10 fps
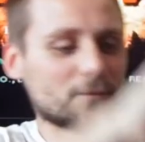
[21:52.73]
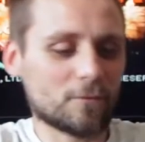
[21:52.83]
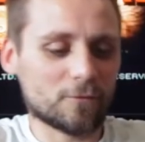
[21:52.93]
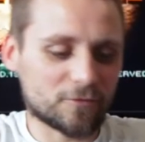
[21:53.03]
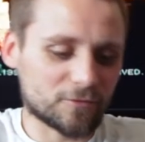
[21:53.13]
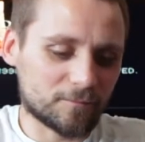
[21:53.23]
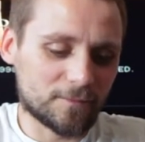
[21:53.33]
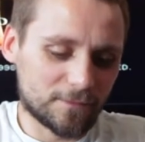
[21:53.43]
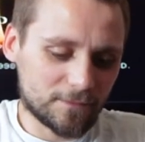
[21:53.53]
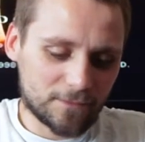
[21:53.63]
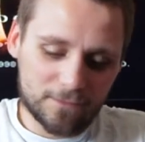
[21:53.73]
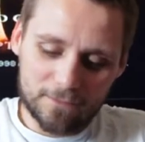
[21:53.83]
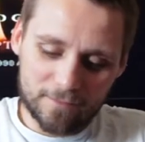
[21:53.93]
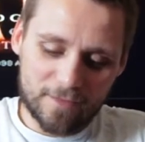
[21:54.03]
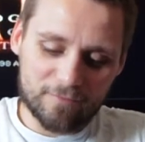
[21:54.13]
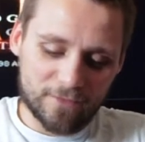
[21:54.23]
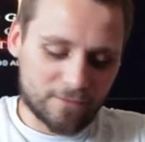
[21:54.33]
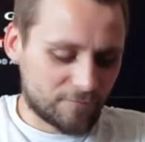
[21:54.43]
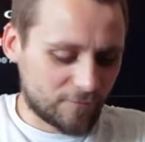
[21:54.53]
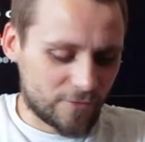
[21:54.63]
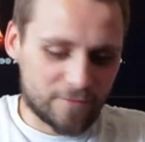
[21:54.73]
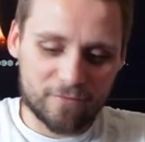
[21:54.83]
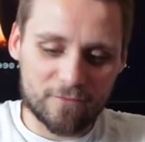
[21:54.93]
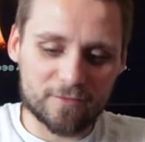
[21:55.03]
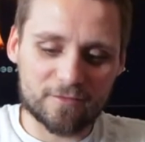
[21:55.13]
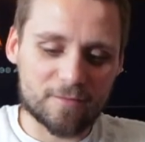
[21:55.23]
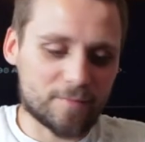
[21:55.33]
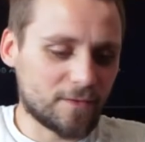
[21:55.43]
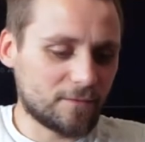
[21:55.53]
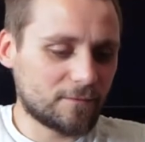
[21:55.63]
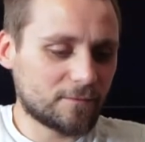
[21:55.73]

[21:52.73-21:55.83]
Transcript: Awesome. Definitely going to have a read through this in a bit